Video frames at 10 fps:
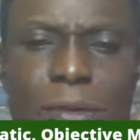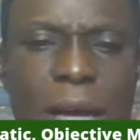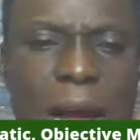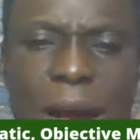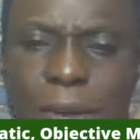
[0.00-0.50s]

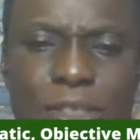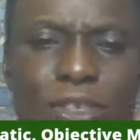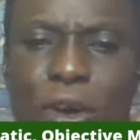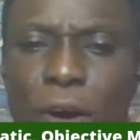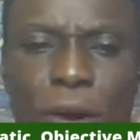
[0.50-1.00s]
how's
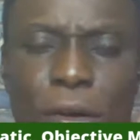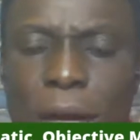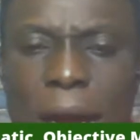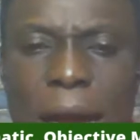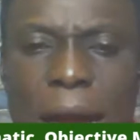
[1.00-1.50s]

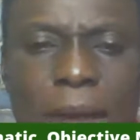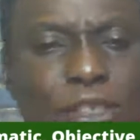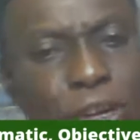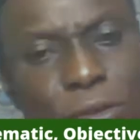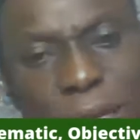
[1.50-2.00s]

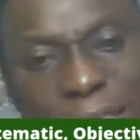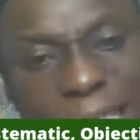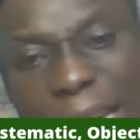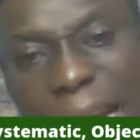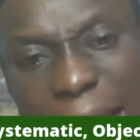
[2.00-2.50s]
your
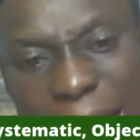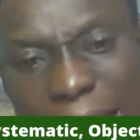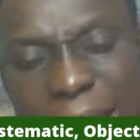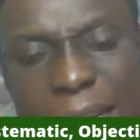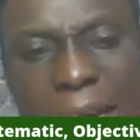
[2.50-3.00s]
rating like?
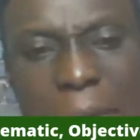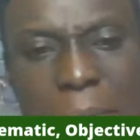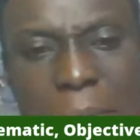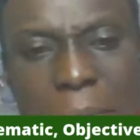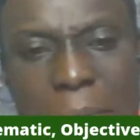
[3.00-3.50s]

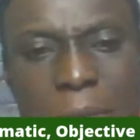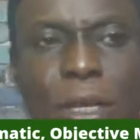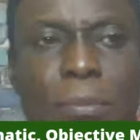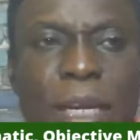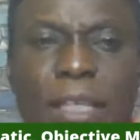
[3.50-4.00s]
So
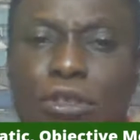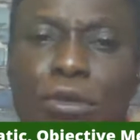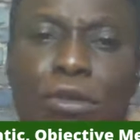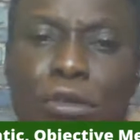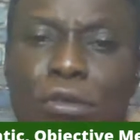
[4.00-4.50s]
they begin
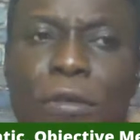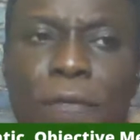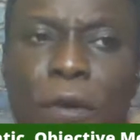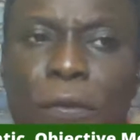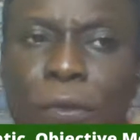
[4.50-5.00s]
to look
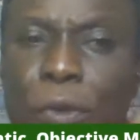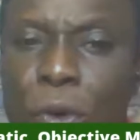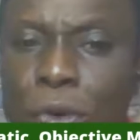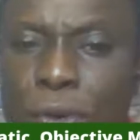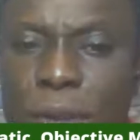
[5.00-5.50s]
for
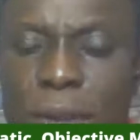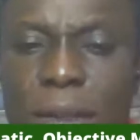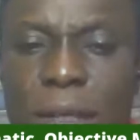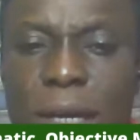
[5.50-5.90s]
those